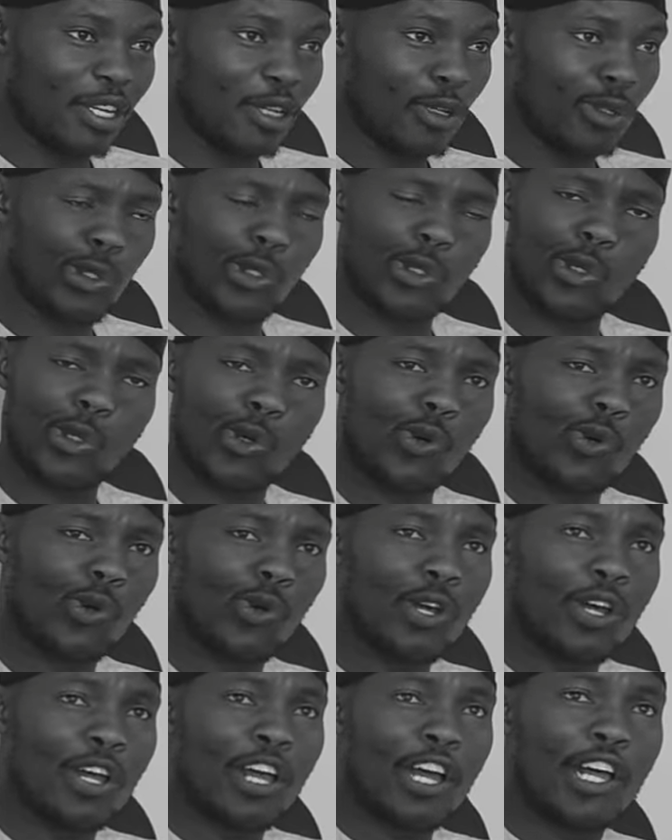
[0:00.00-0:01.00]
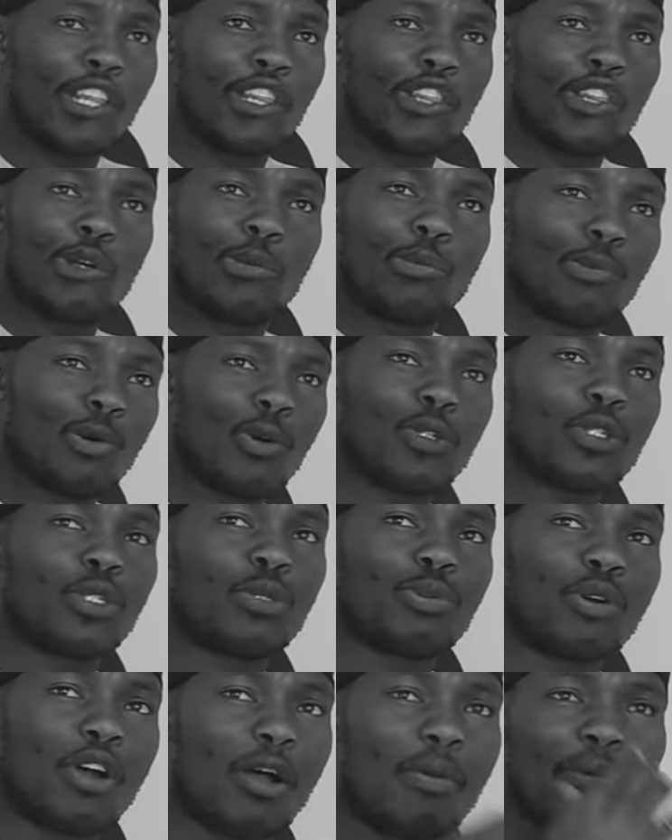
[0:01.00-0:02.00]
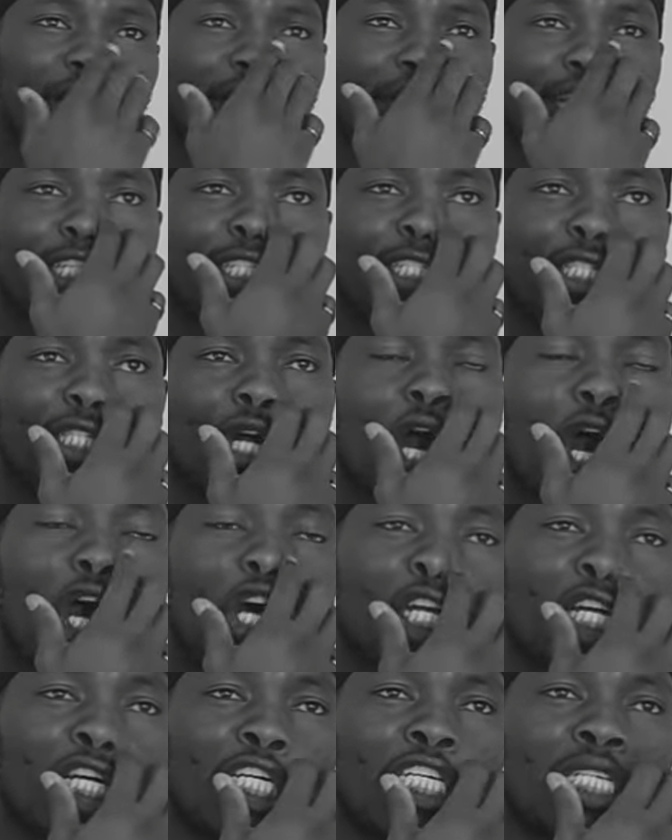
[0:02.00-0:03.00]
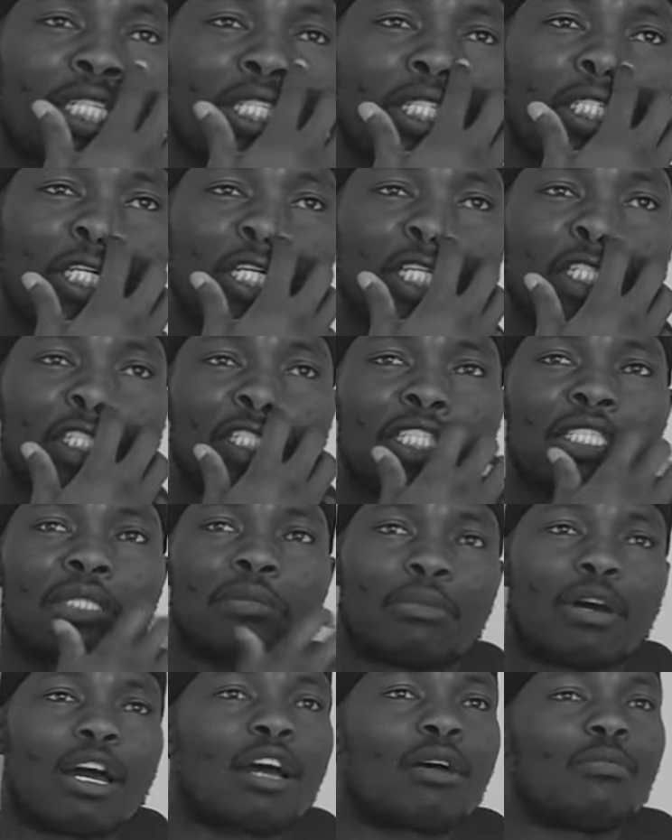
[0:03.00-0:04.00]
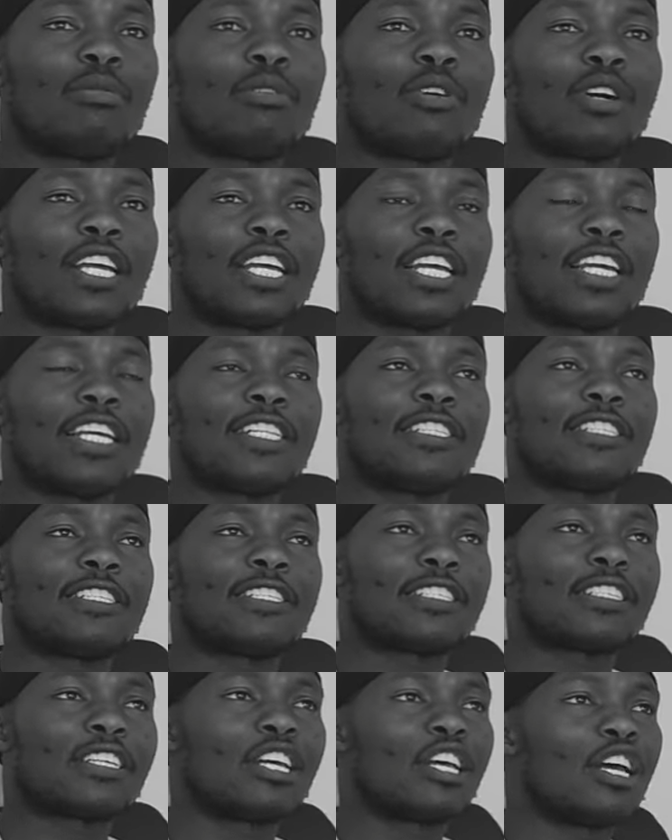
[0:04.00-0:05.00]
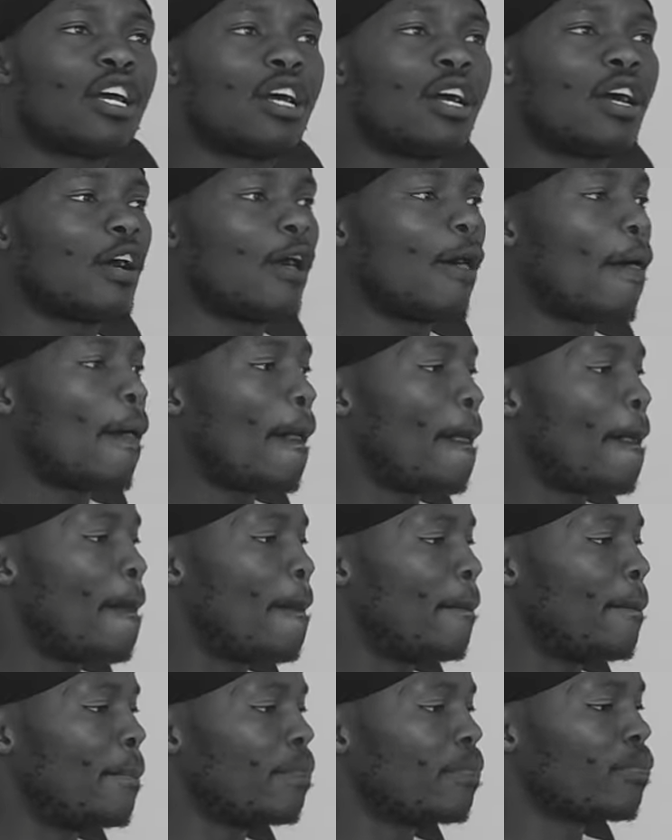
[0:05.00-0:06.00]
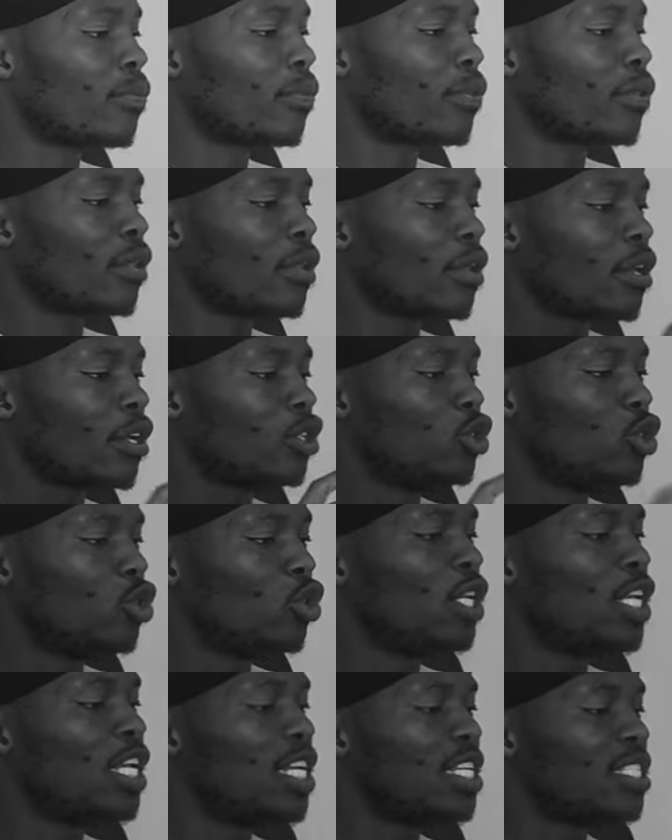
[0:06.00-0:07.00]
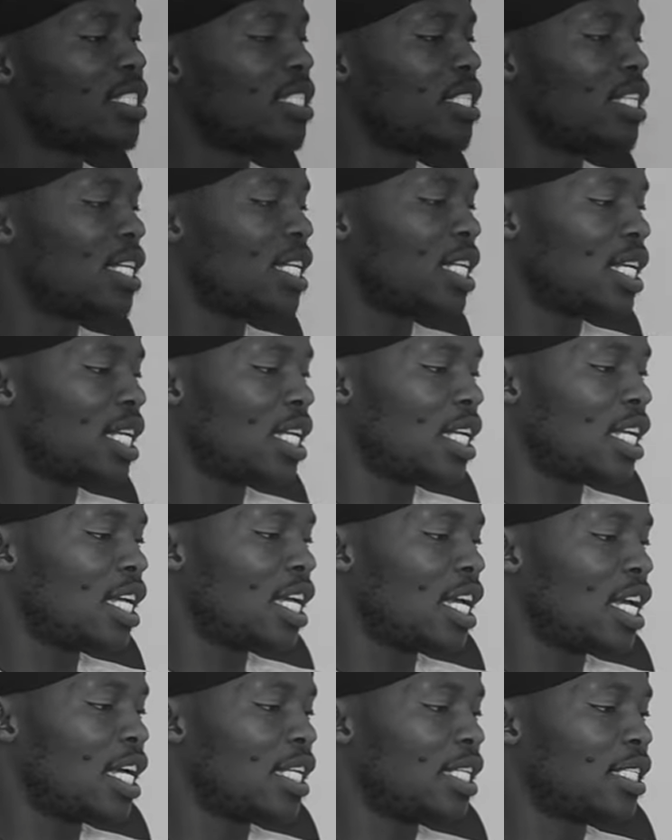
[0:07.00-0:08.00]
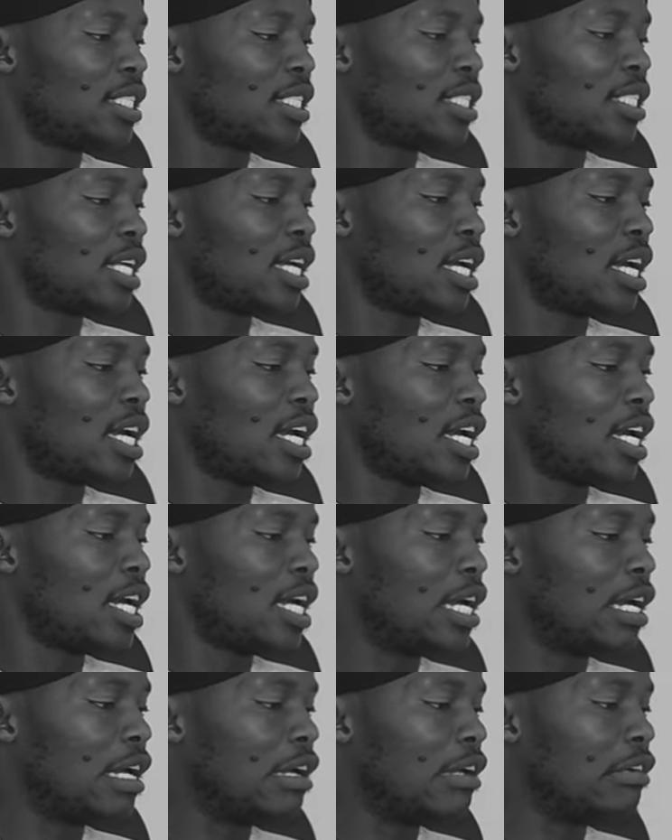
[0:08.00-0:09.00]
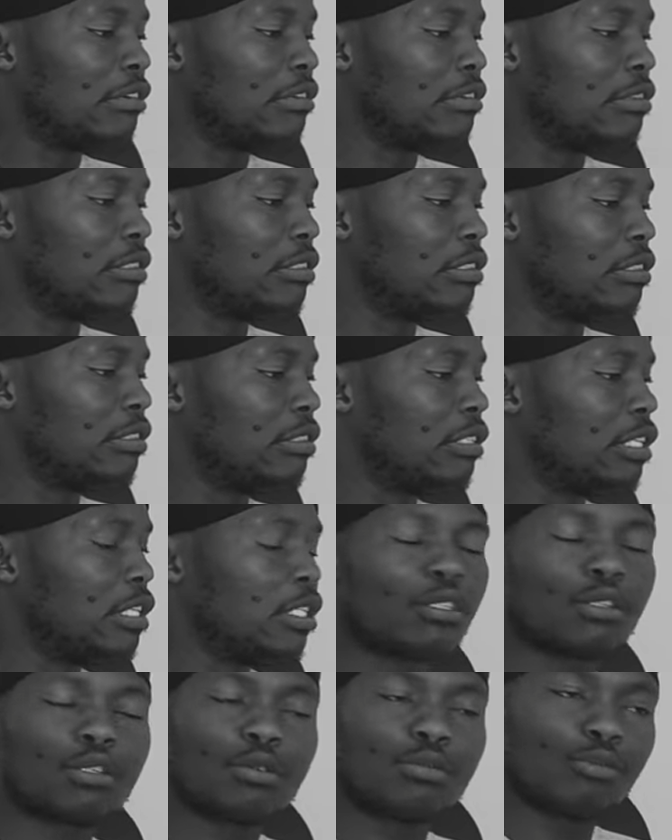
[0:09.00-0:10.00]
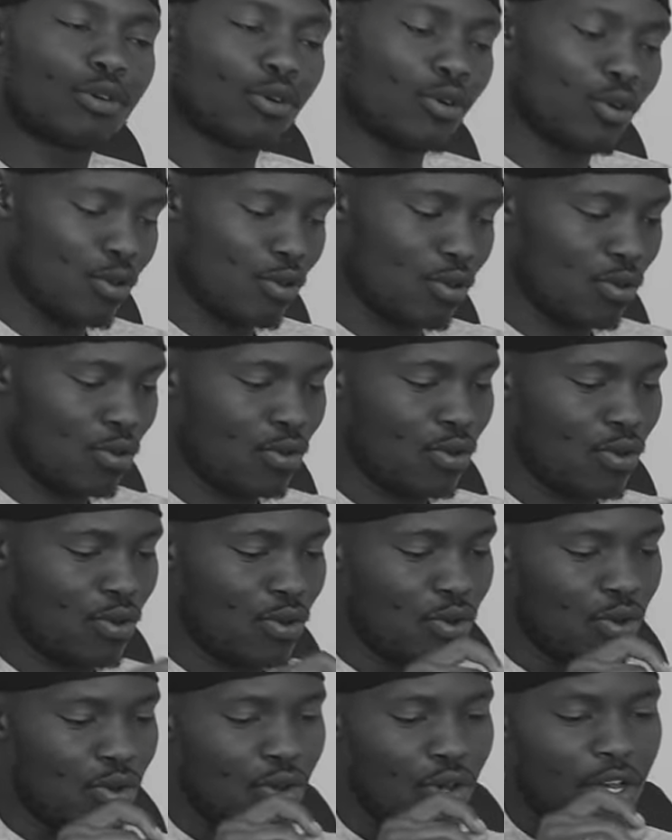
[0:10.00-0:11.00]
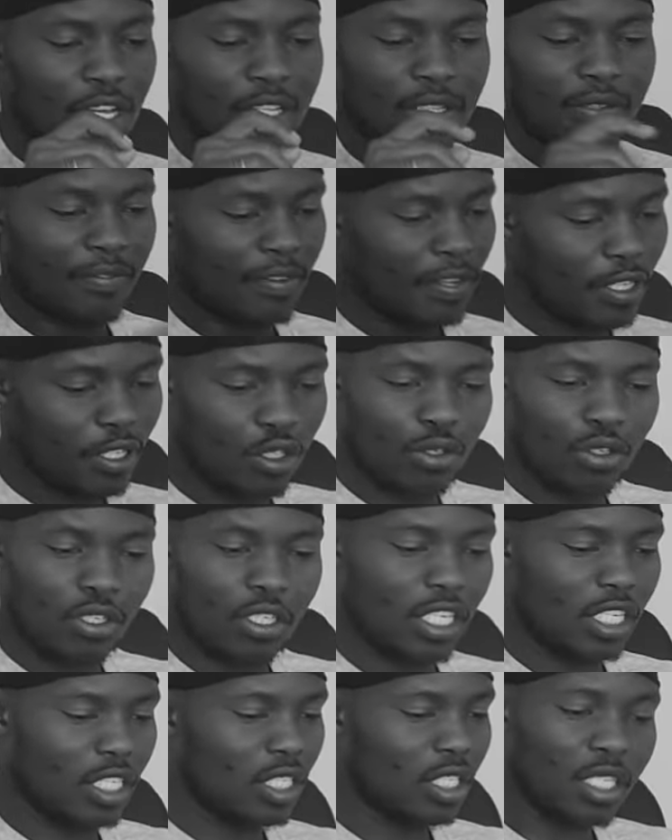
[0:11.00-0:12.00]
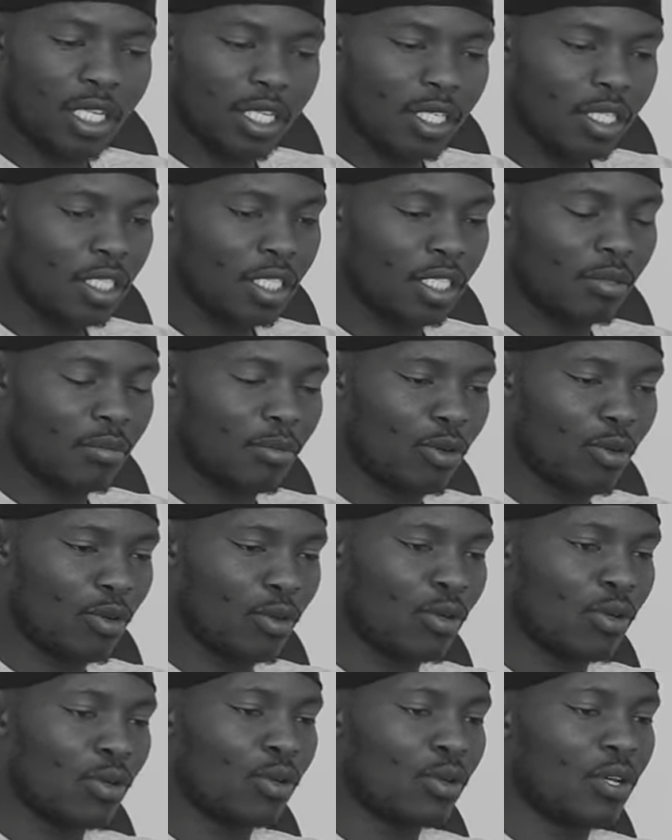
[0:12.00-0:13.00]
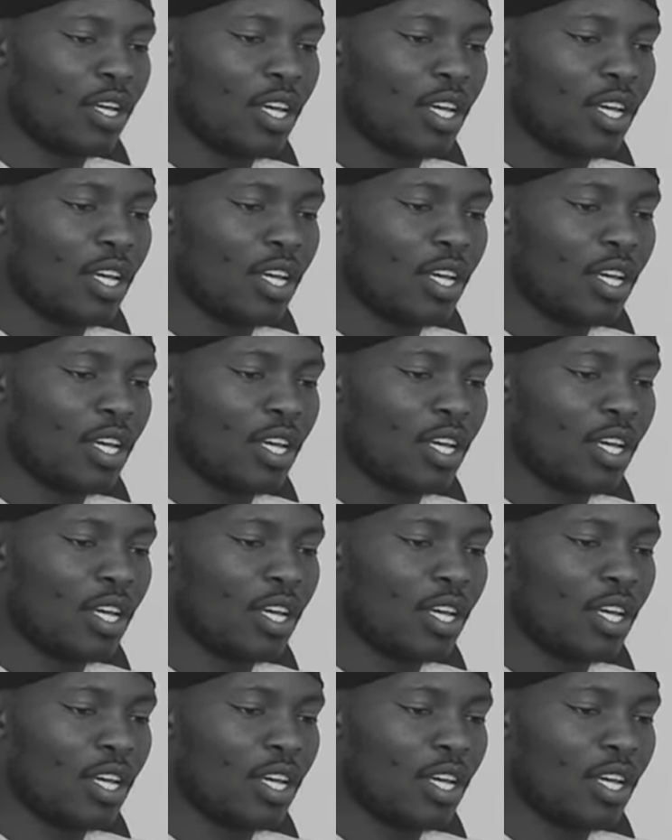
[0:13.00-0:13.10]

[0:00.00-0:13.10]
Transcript: So the most prominent corners in Zimbabwe, it's um, Julius Nyerere and uh, Jason Moyo. Yeah. It's First Street and Jason Moyo.